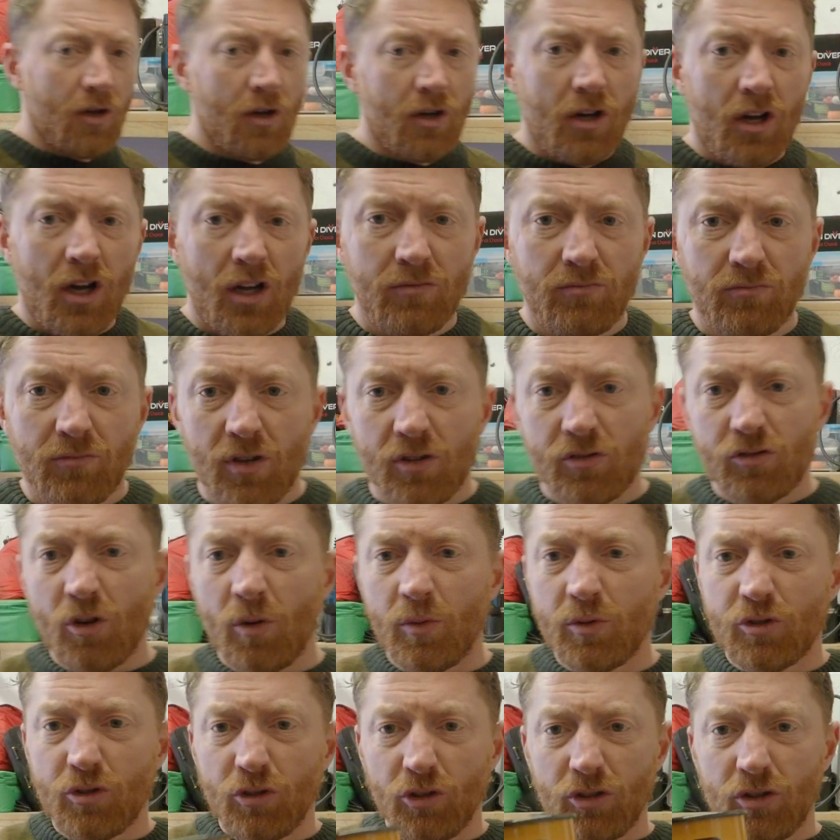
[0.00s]
and it's
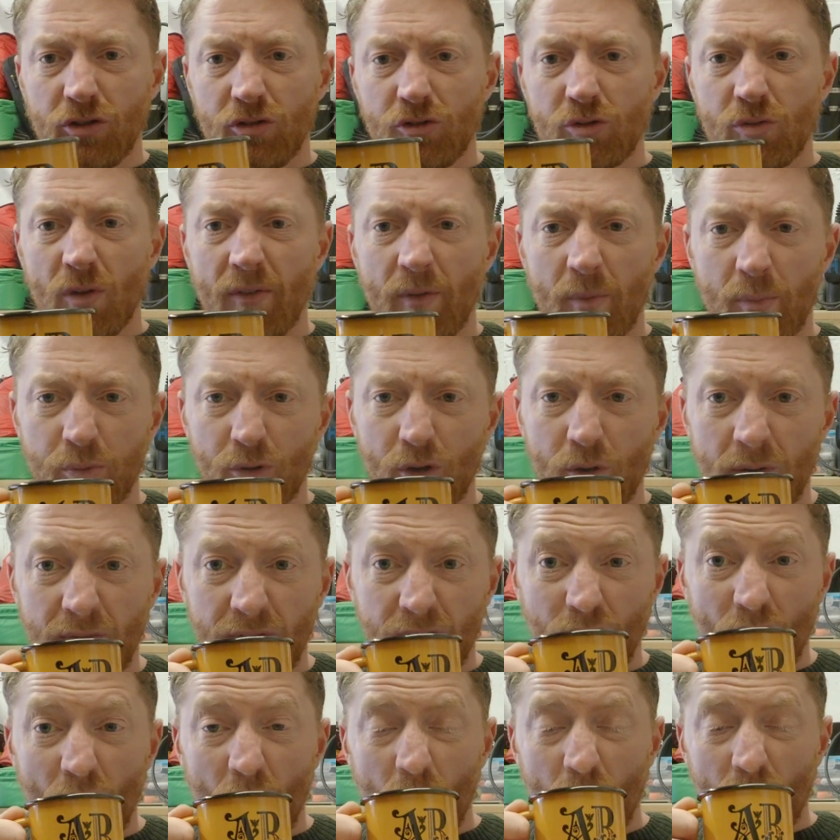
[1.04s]
always good to have a brew if
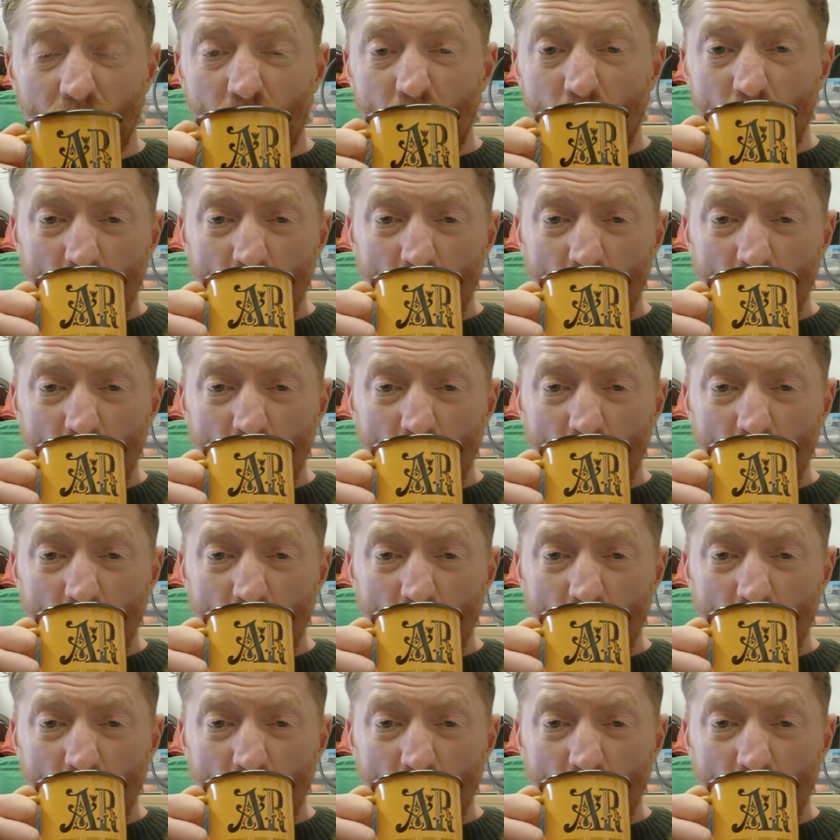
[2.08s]
you've got one.